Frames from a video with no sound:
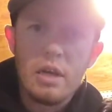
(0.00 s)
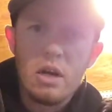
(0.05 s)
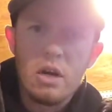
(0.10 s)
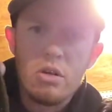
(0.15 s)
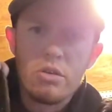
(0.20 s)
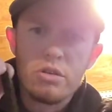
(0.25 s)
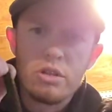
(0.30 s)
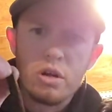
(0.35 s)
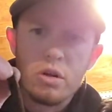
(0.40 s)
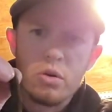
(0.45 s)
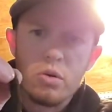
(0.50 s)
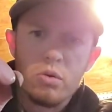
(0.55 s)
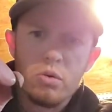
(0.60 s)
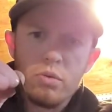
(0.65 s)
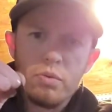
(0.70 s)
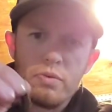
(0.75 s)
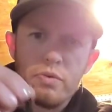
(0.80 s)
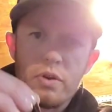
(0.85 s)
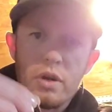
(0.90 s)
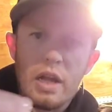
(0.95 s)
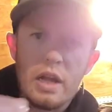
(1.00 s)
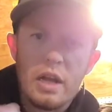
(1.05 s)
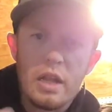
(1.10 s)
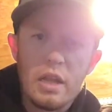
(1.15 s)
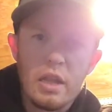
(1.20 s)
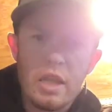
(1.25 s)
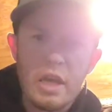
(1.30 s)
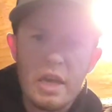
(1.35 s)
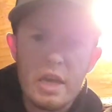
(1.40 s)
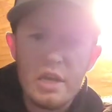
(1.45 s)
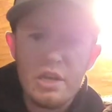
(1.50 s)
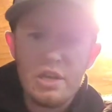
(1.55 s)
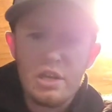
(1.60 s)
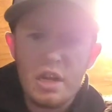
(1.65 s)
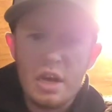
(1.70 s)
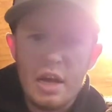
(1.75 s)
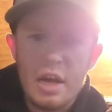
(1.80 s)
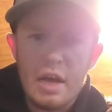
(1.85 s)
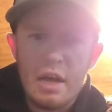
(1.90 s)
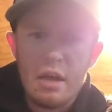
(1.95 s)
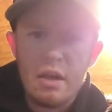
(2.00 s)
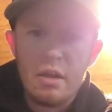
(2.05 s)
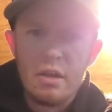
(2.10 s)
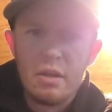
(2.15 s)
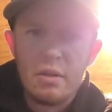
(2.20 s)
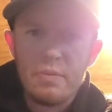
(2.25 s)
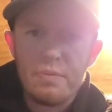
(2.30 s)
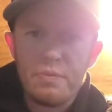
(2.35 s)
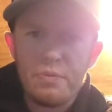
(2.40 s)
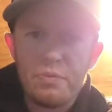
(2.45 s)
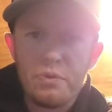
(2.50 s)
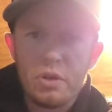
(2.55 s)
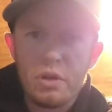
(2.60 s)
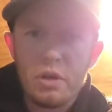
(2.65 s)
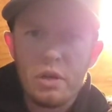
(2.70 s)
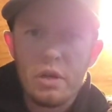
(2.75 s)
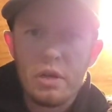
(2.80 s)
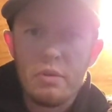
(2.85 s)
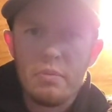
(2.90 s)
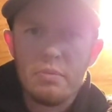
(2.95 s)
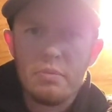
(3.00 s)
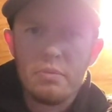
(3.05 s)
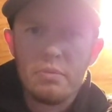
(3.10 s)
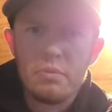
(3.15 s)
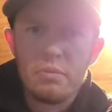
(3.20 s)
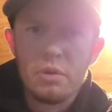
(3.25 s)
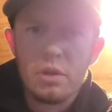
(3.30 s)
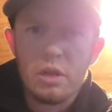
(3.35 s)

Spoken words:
Also for like a ledge style bait,